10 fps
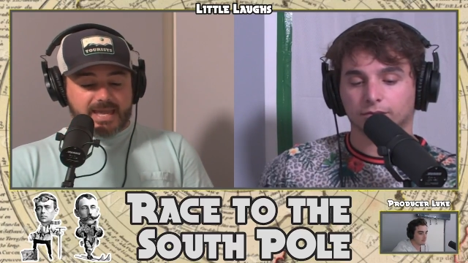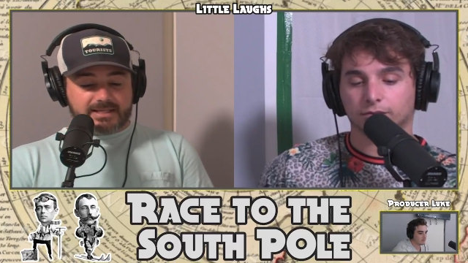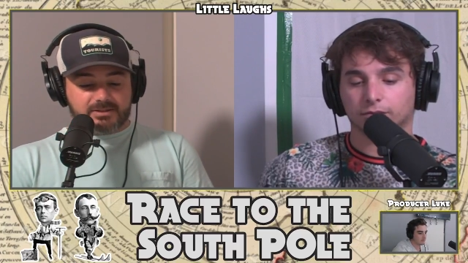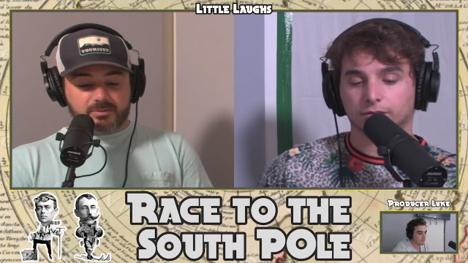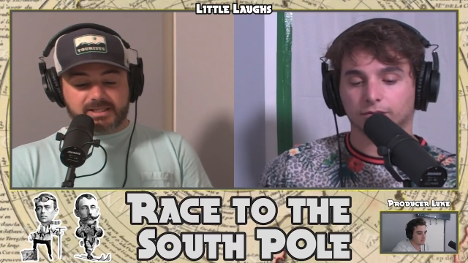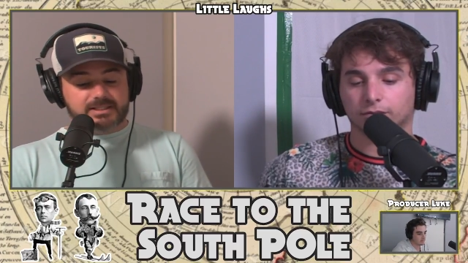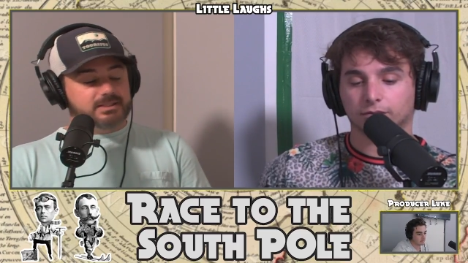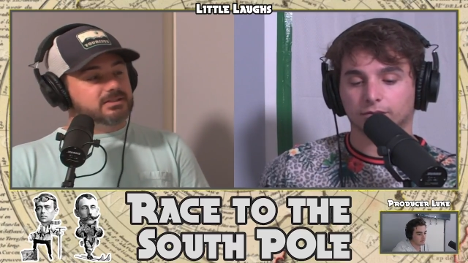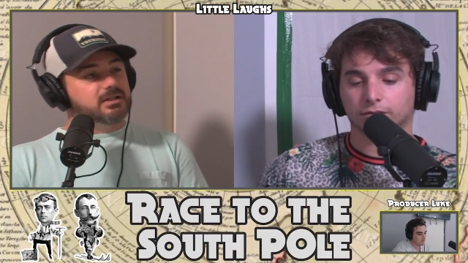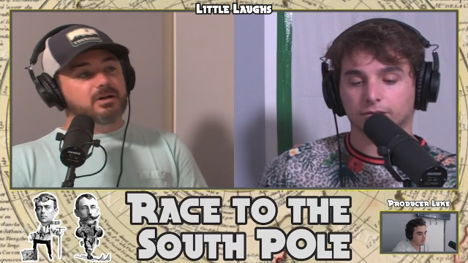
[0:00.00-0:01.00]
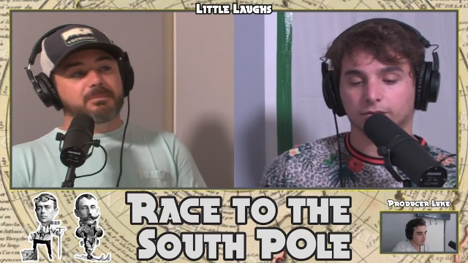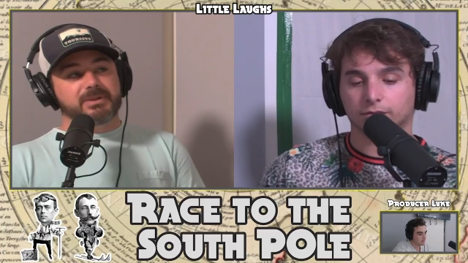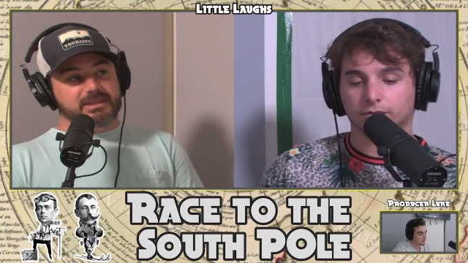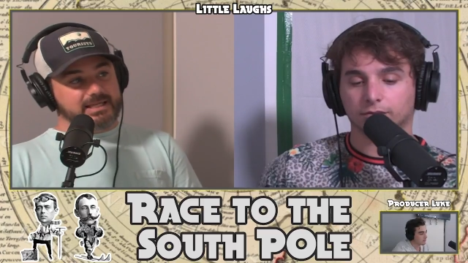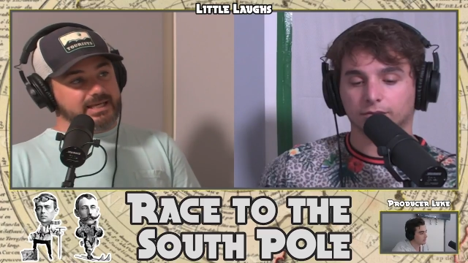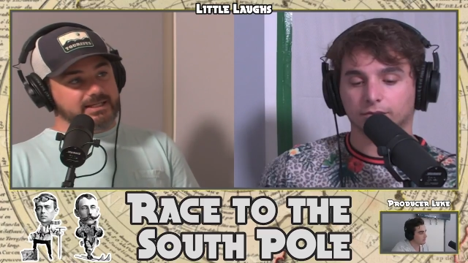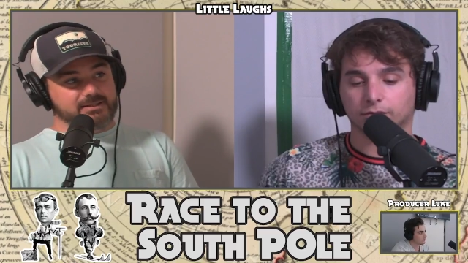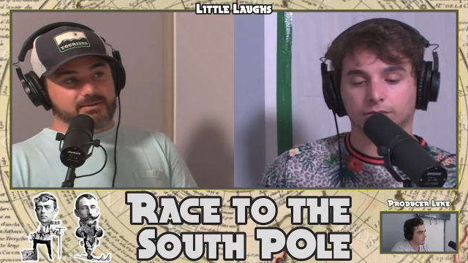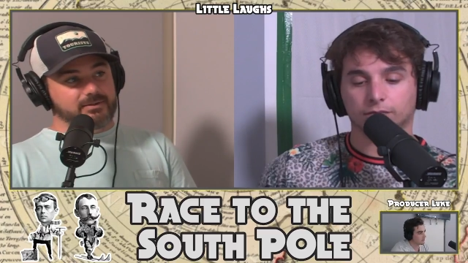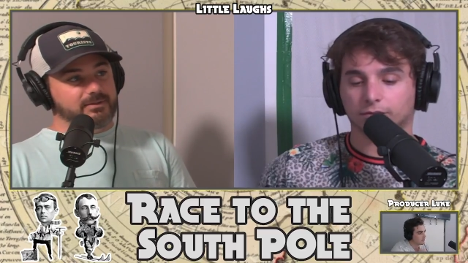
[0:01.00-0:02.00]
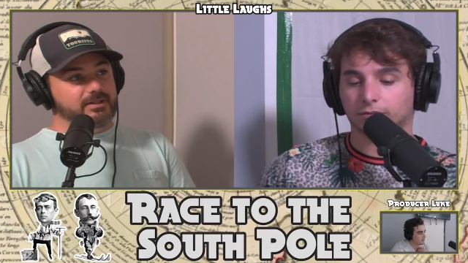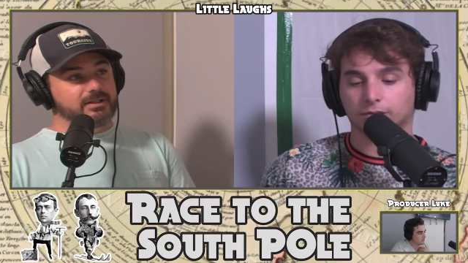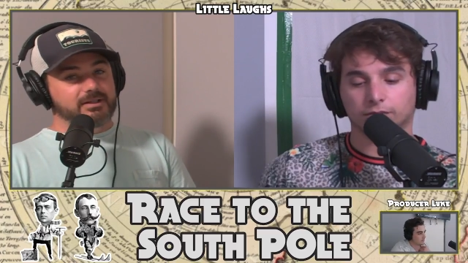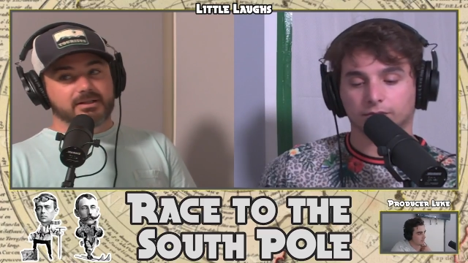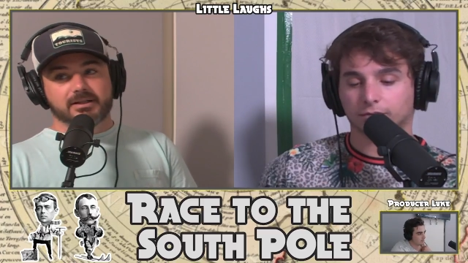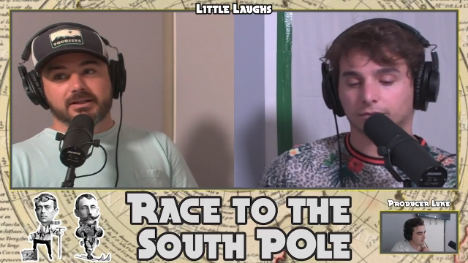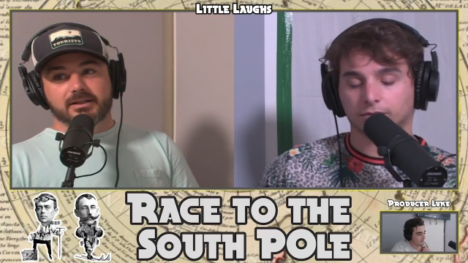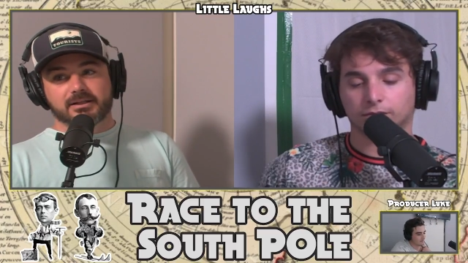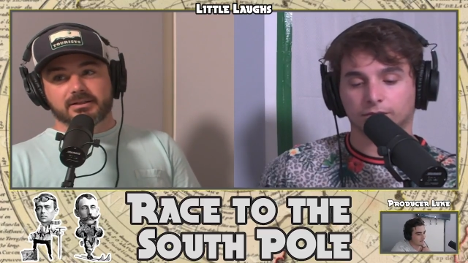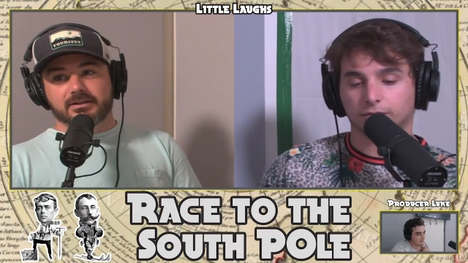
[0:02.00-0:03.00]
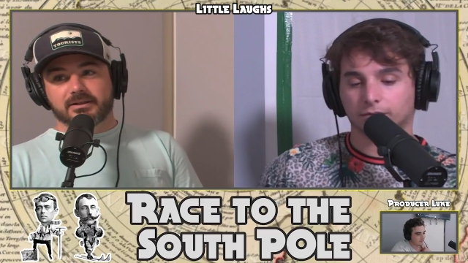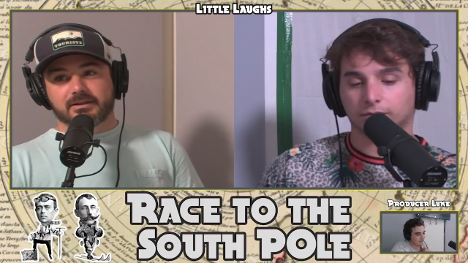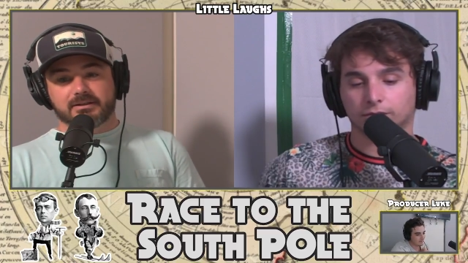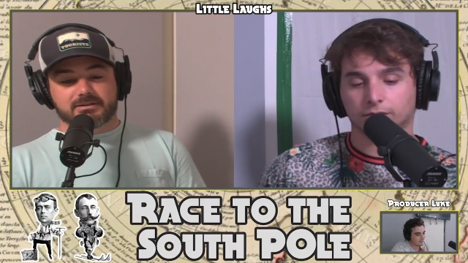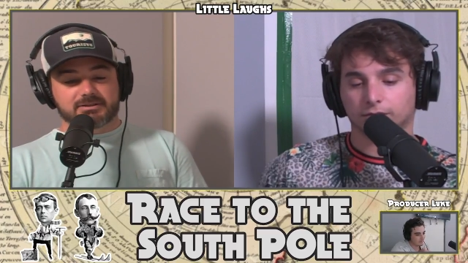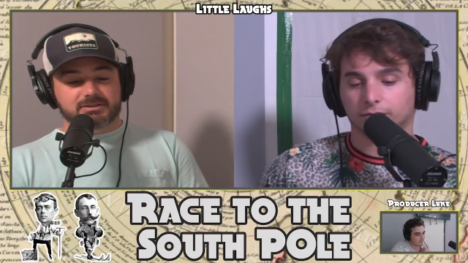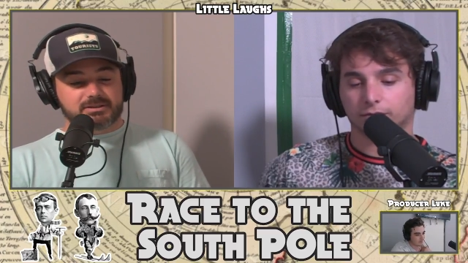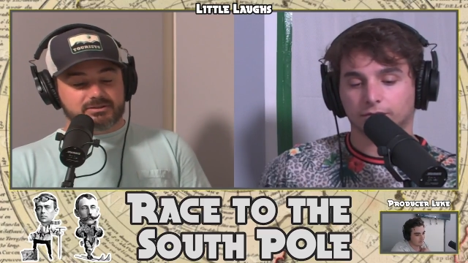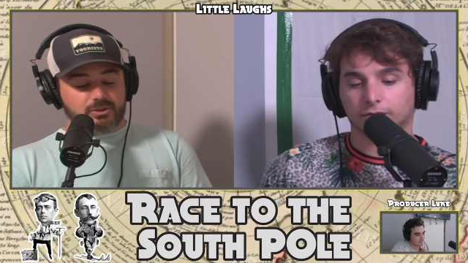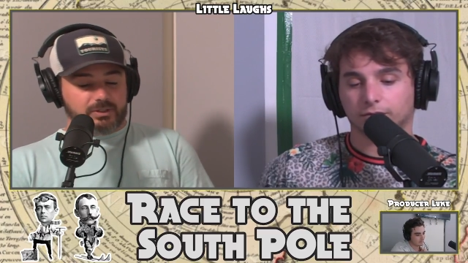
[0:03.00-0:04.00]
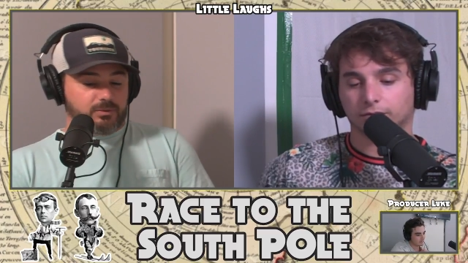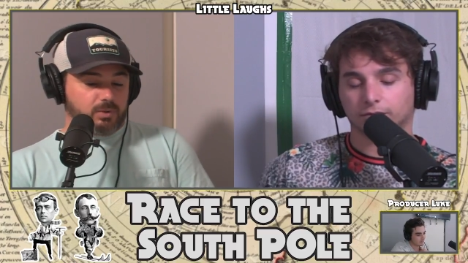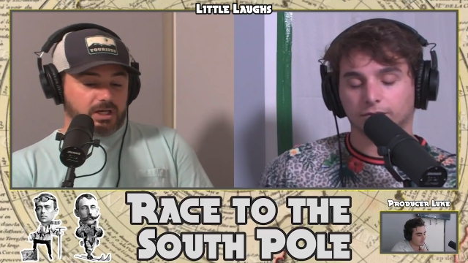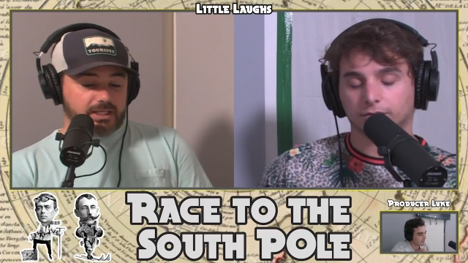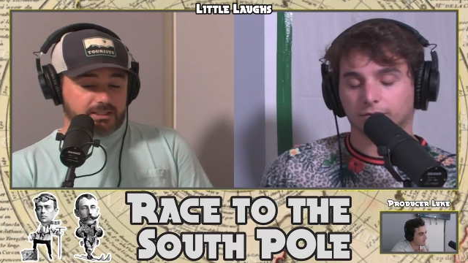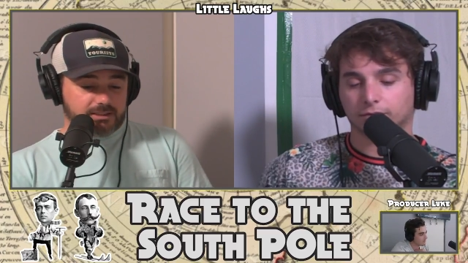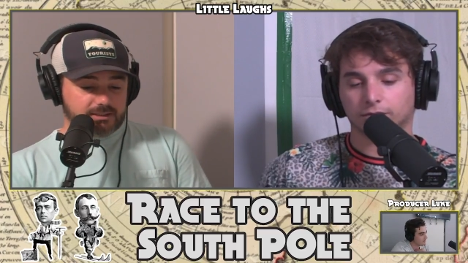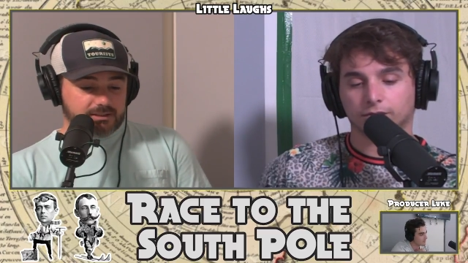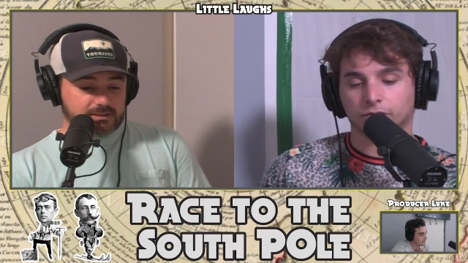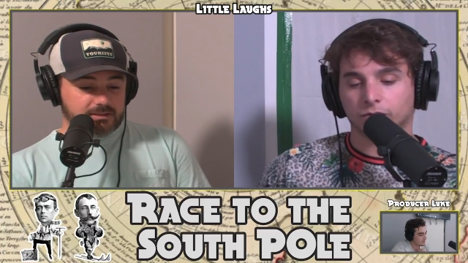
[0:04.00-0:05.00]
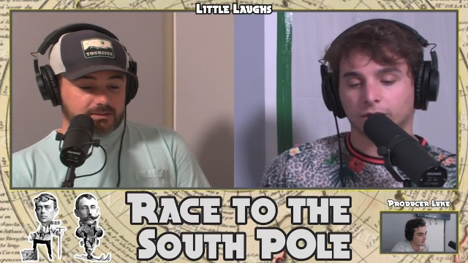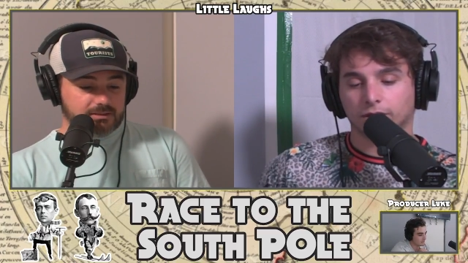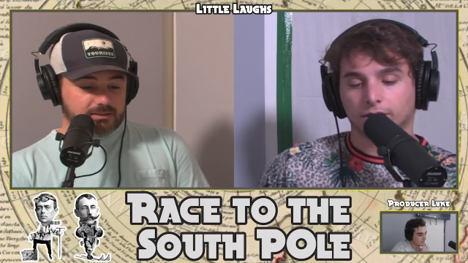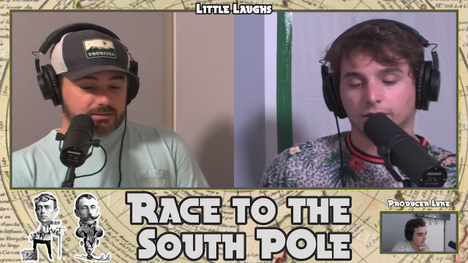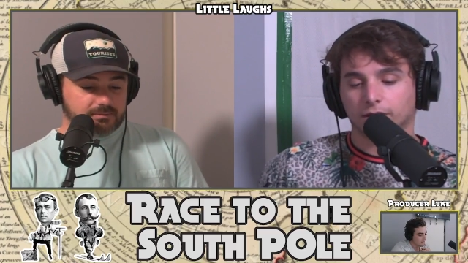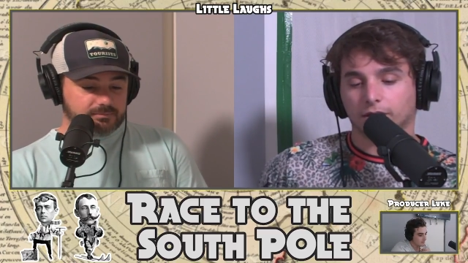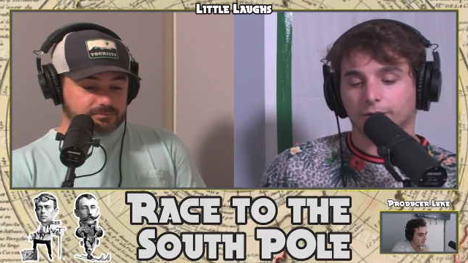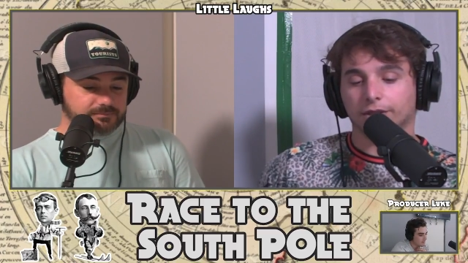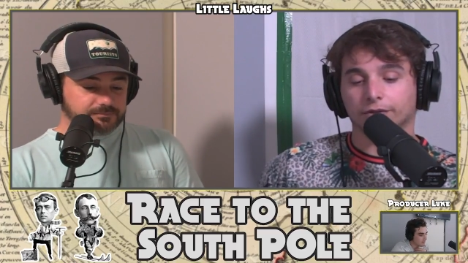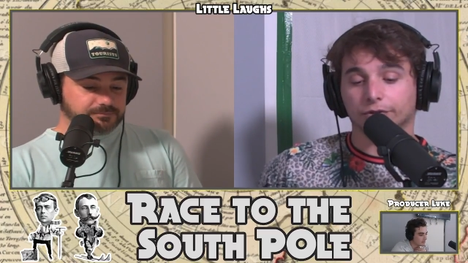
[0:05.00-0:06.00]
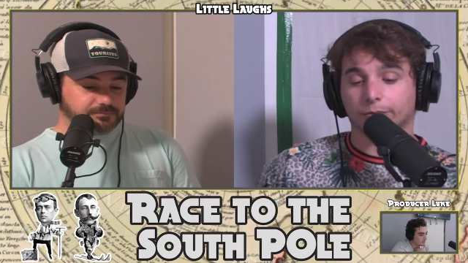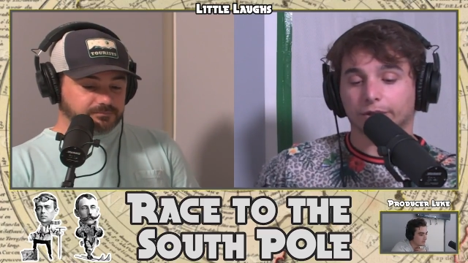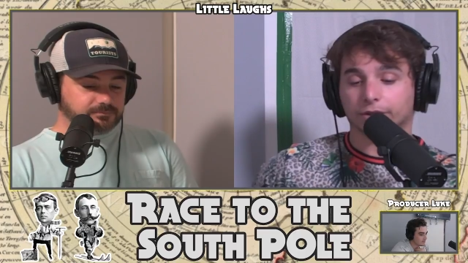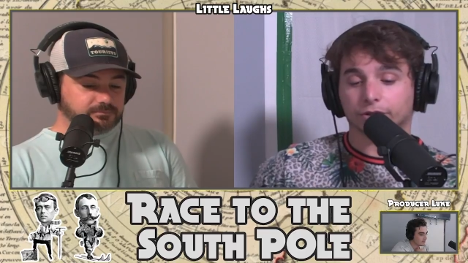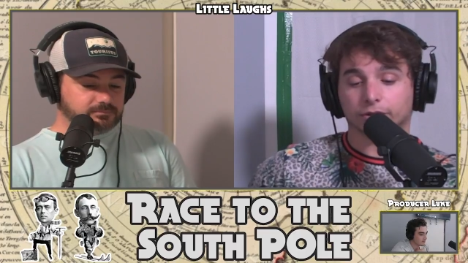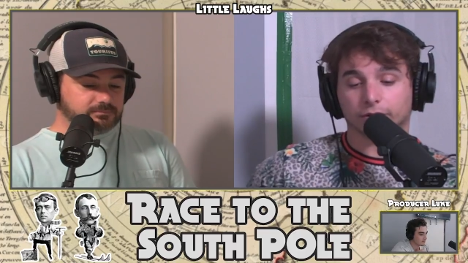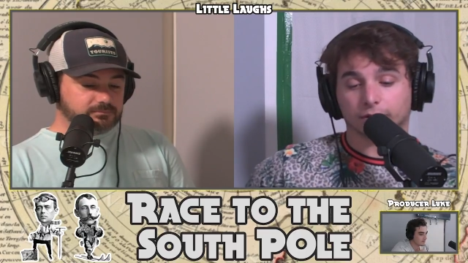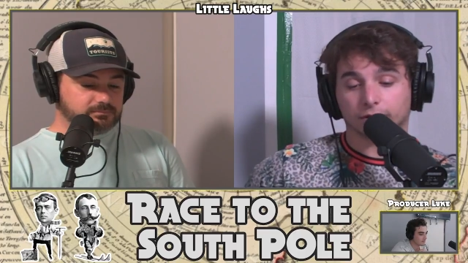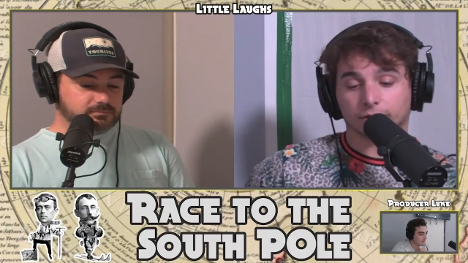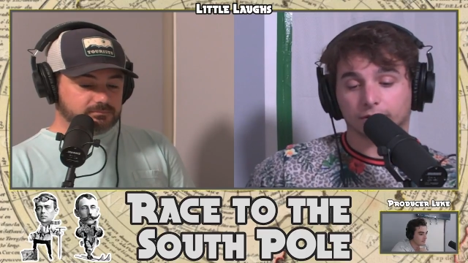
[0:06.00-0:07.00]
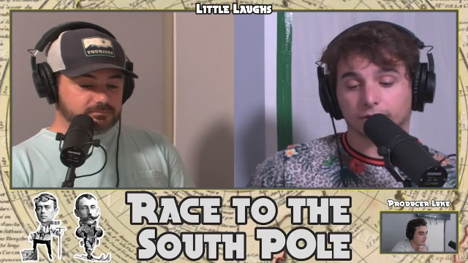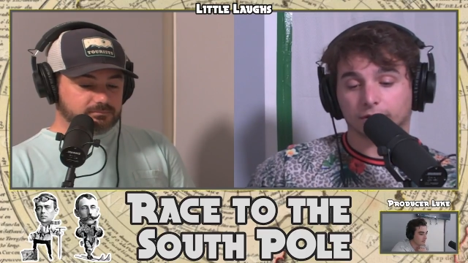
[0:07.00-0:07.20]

Speaker 1: back to their base. It's so pathetic, dude. So he won? I mean,
Speaker 2: there's a picture